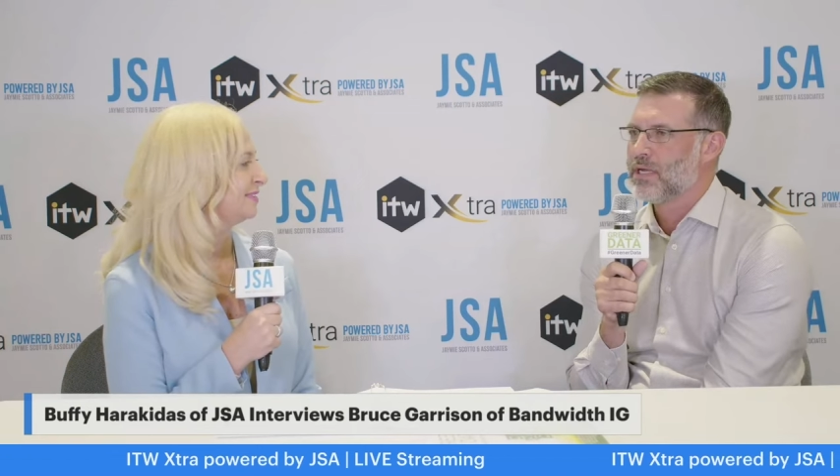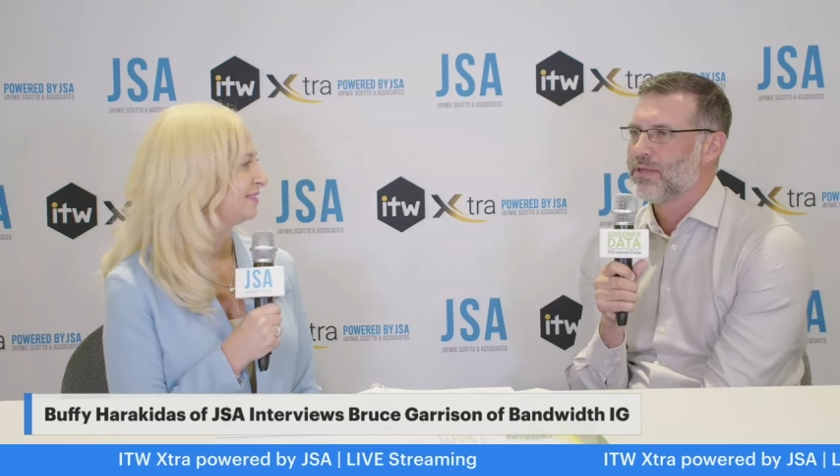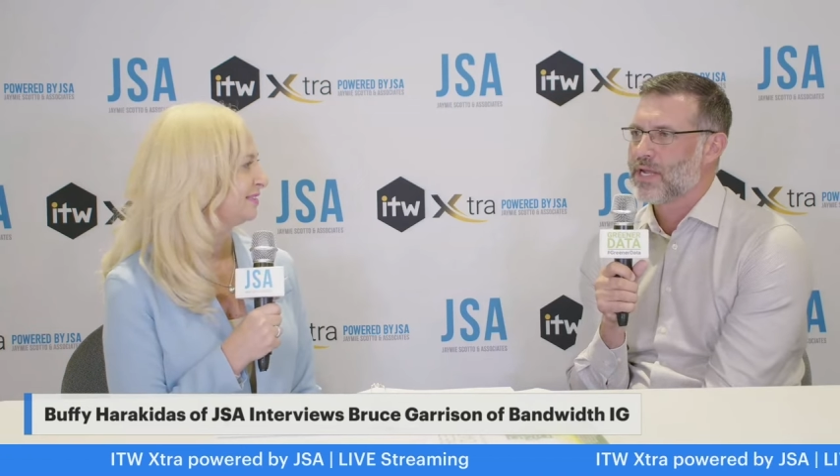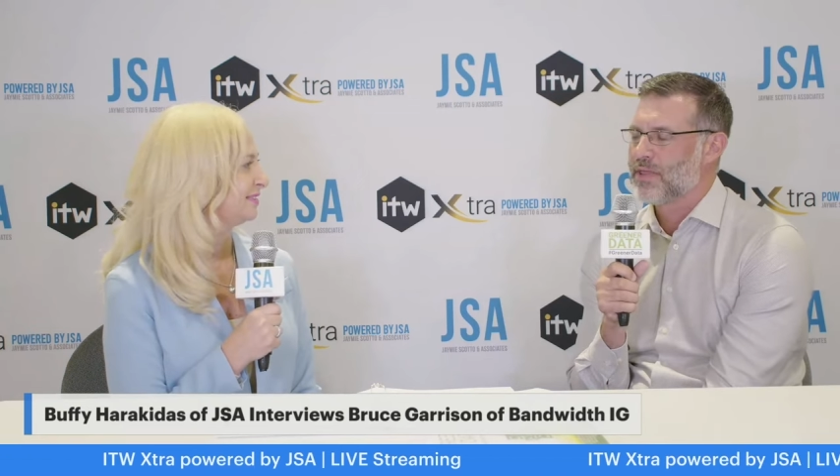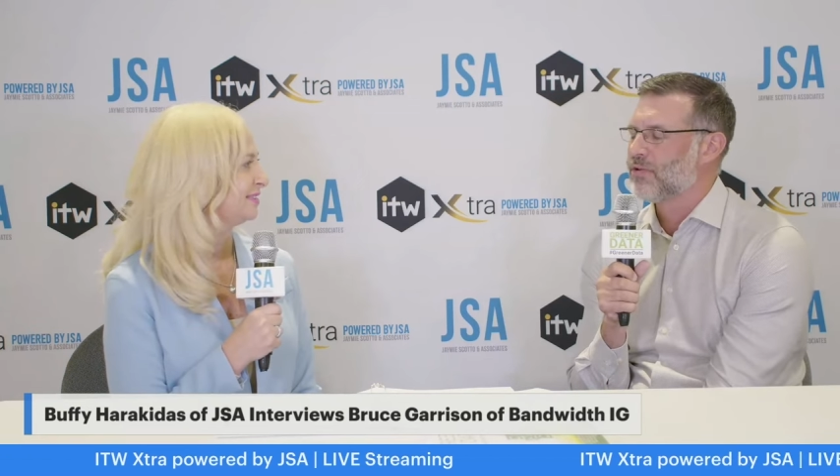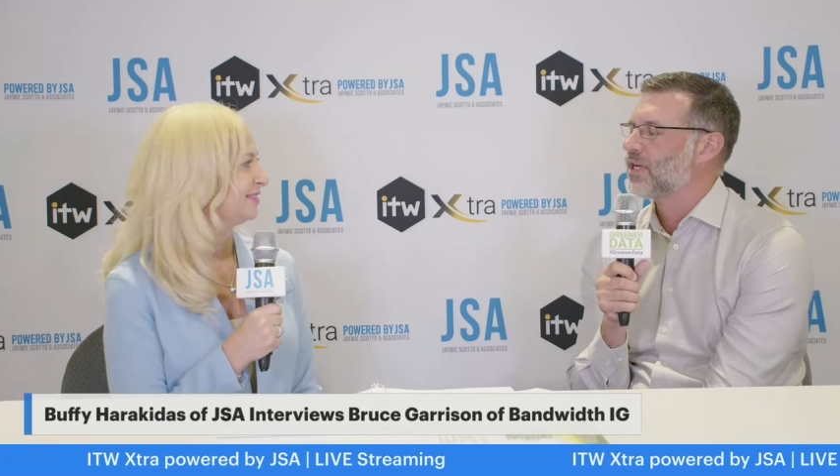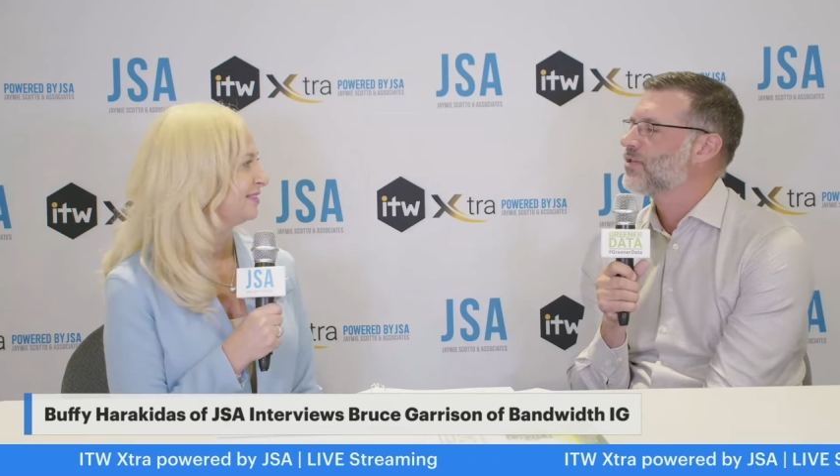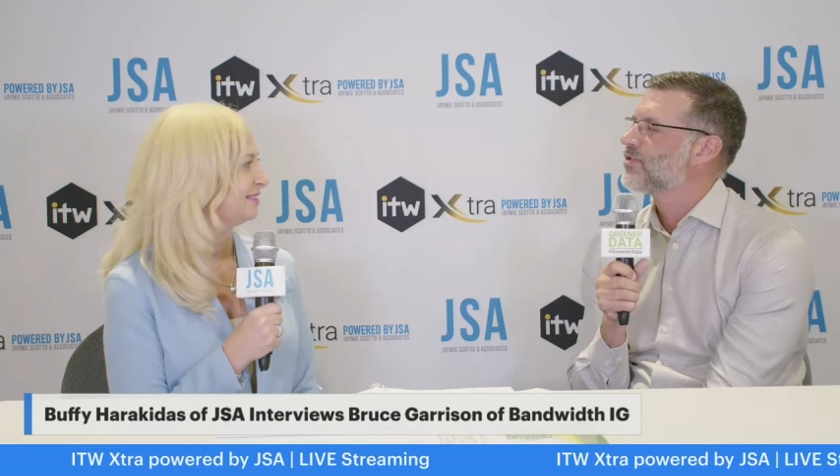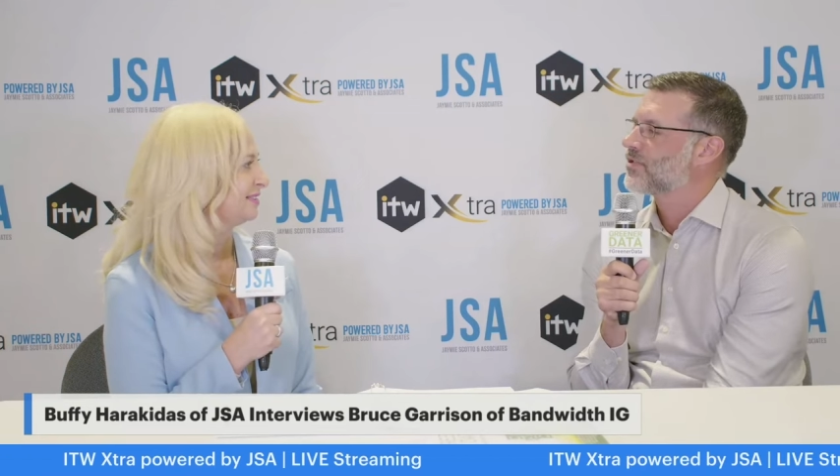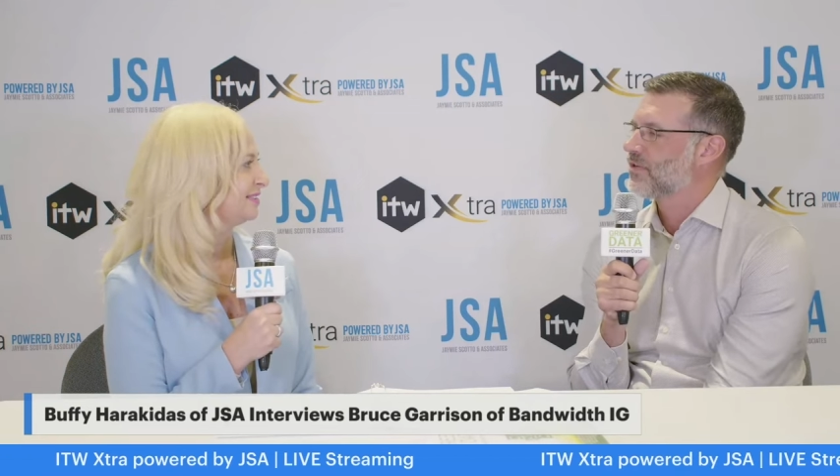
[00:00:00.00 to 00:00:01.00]
the other
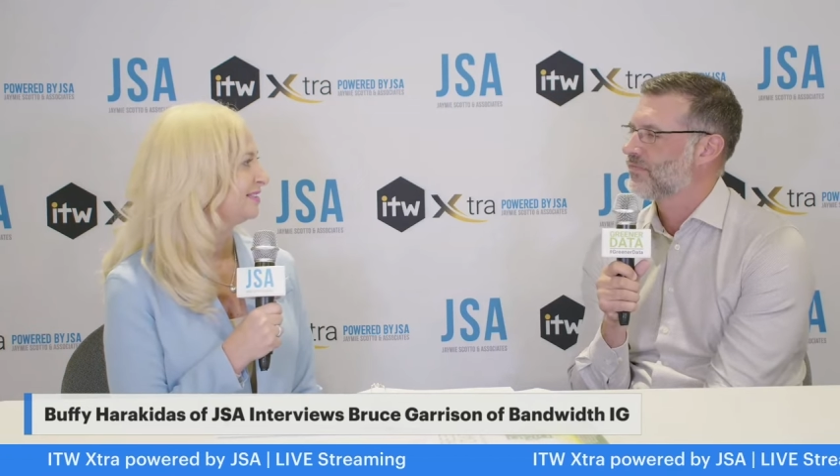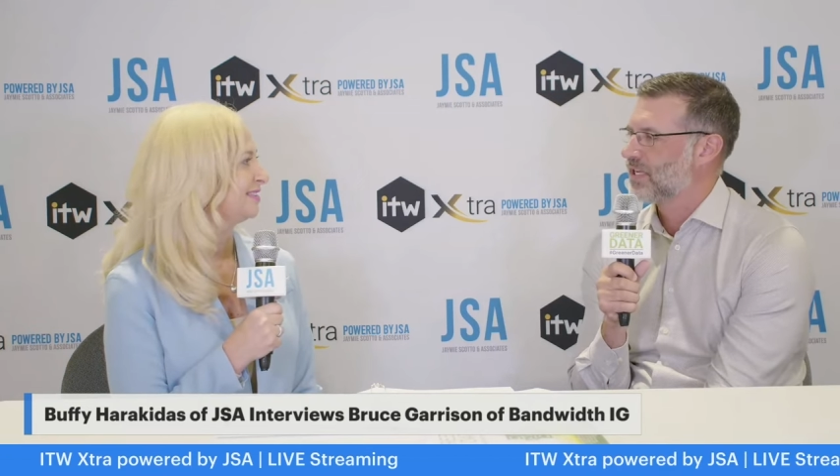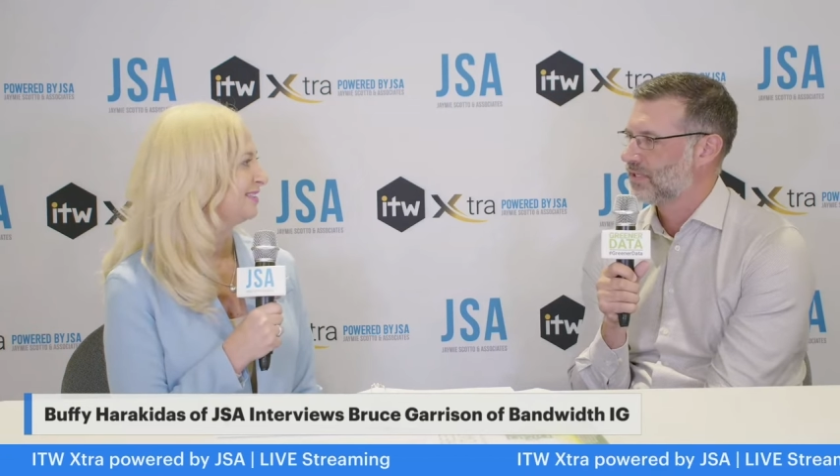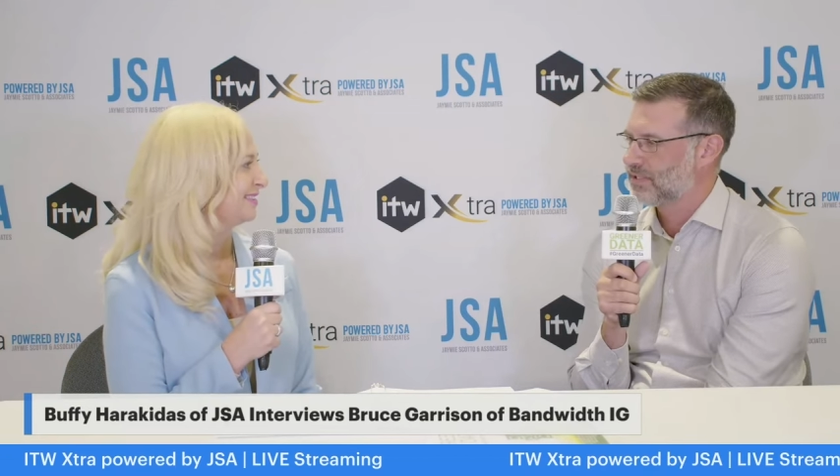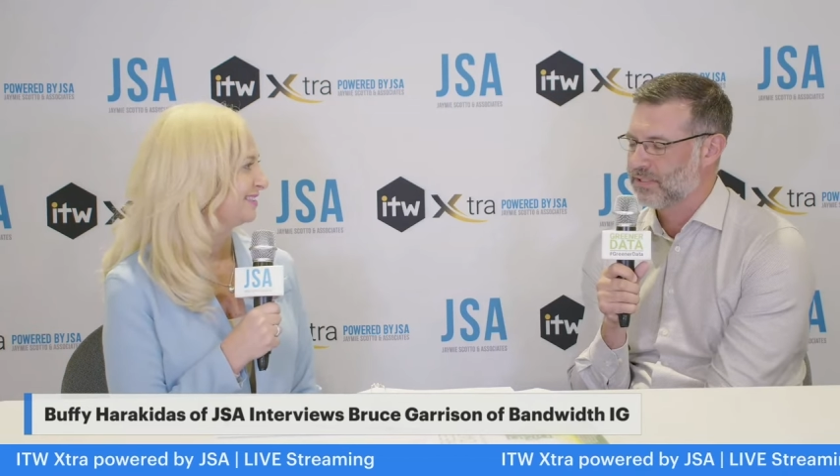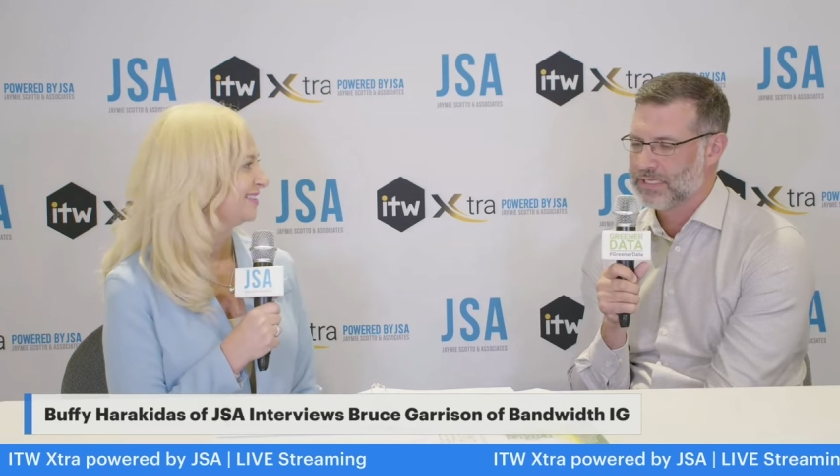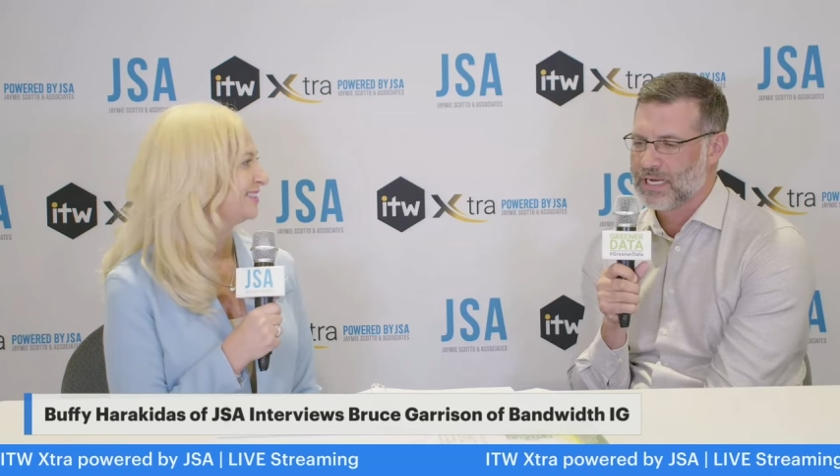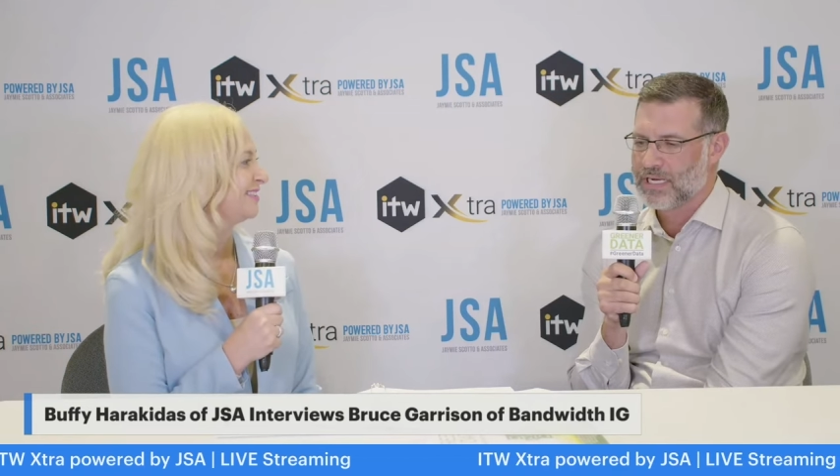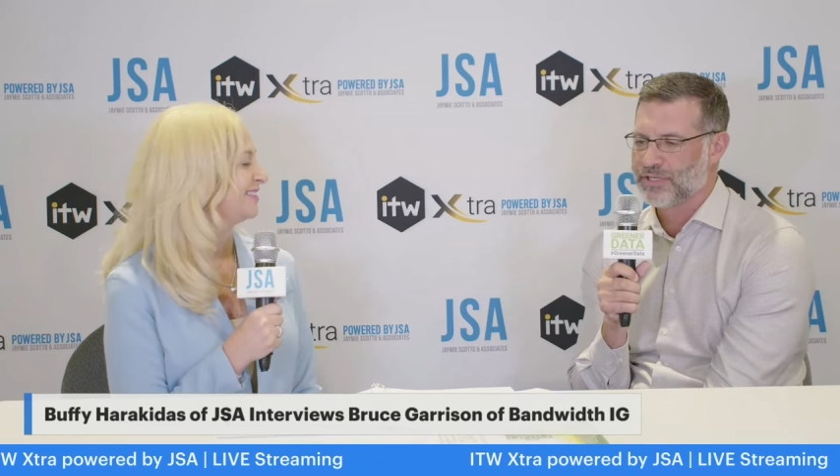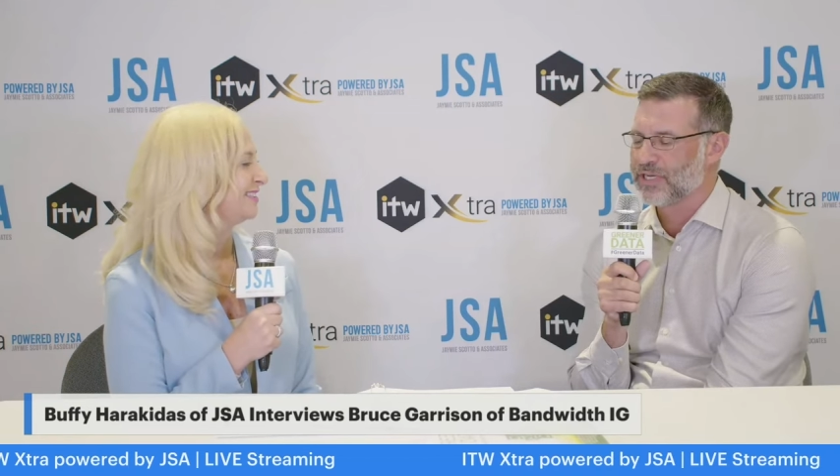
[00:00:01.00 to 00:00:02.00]
industry events,
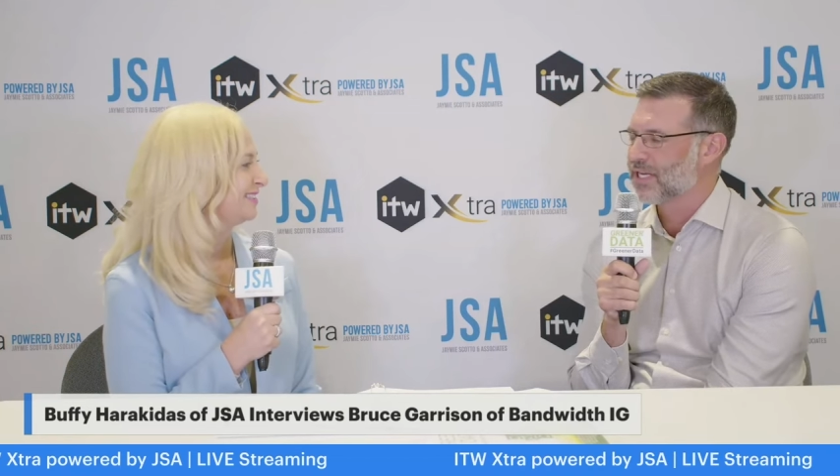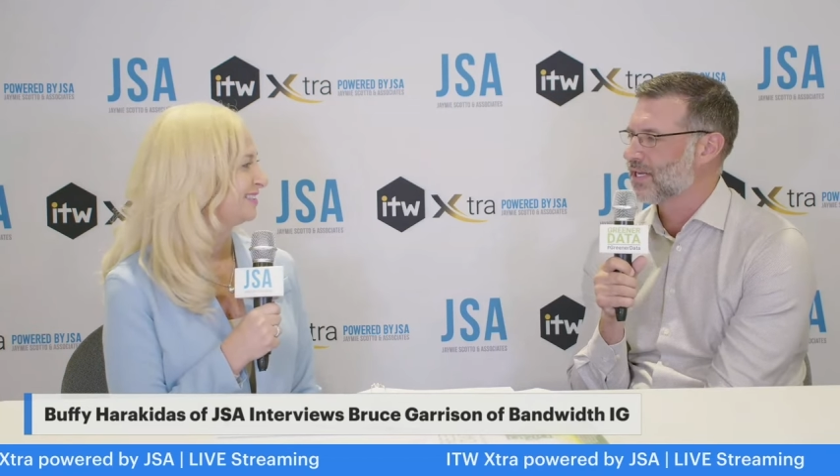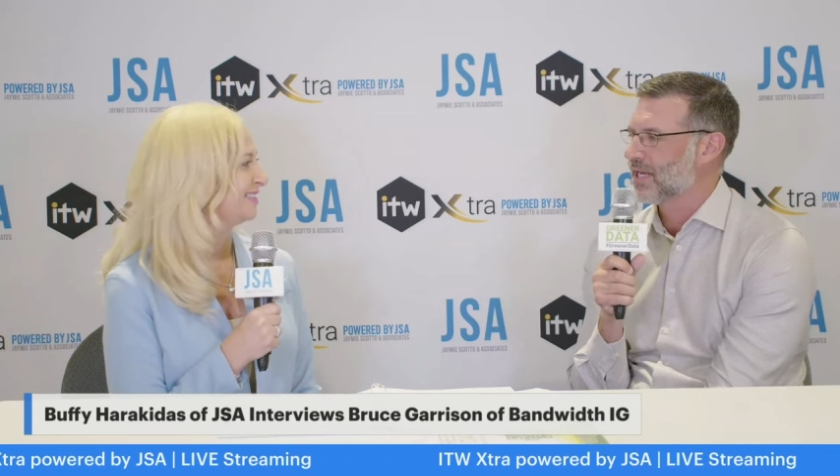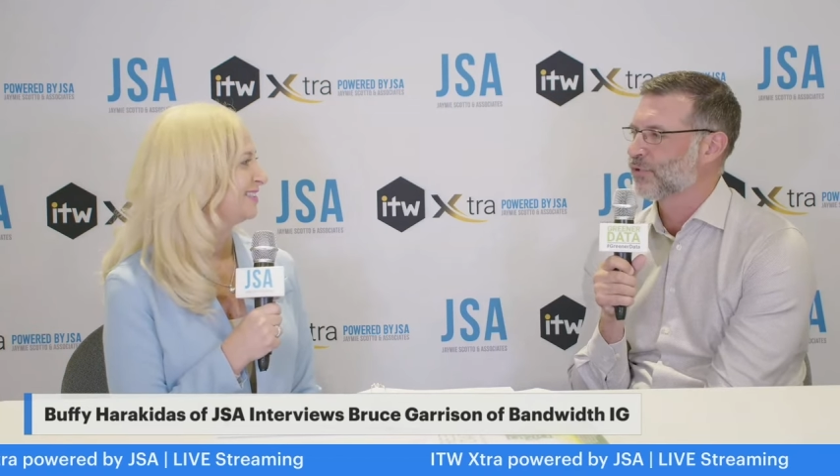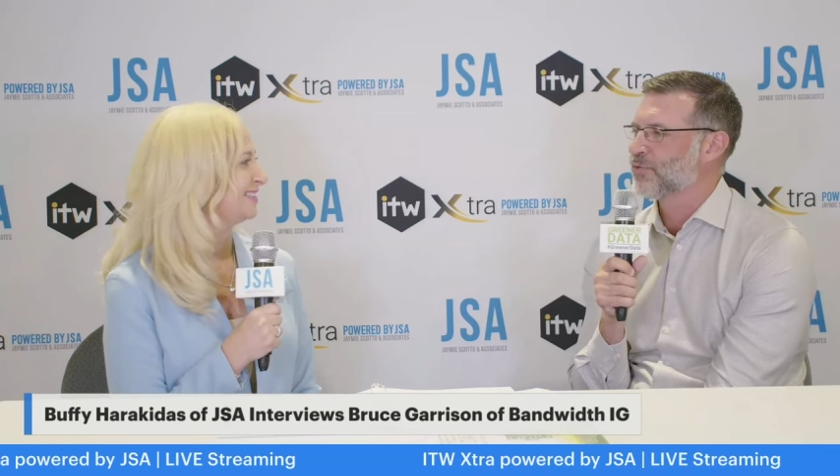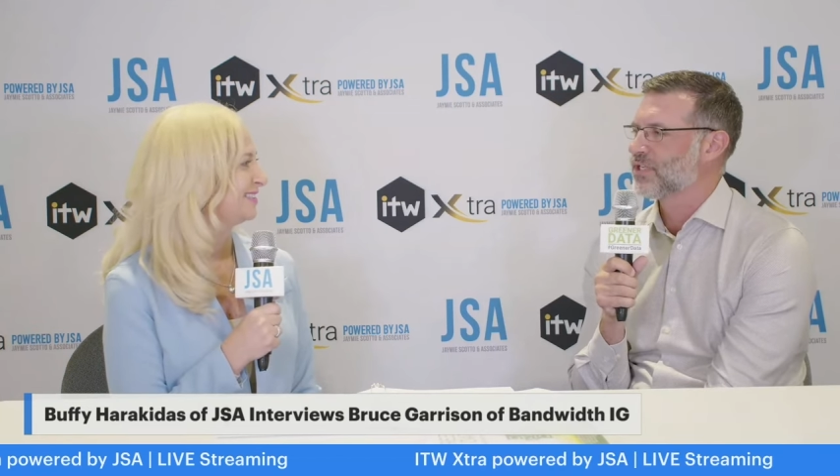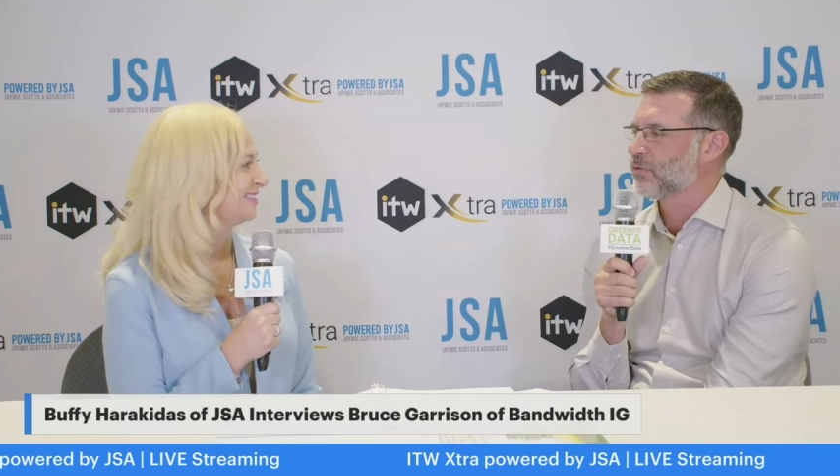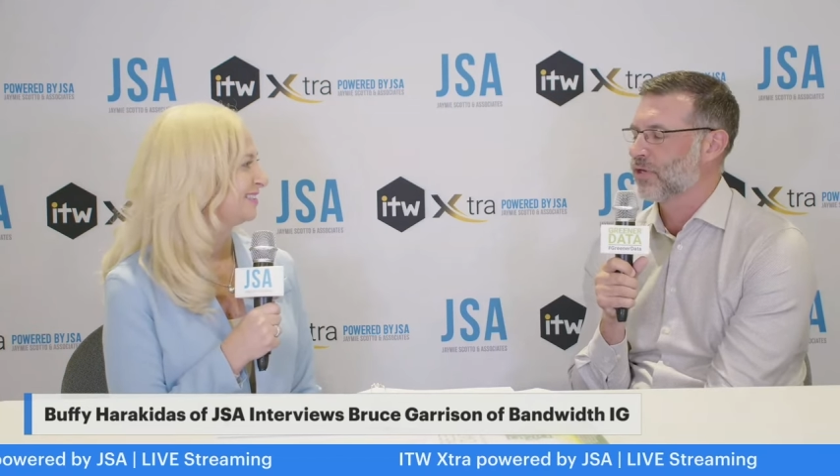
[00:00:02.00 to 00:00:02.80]
uh, you can connect with,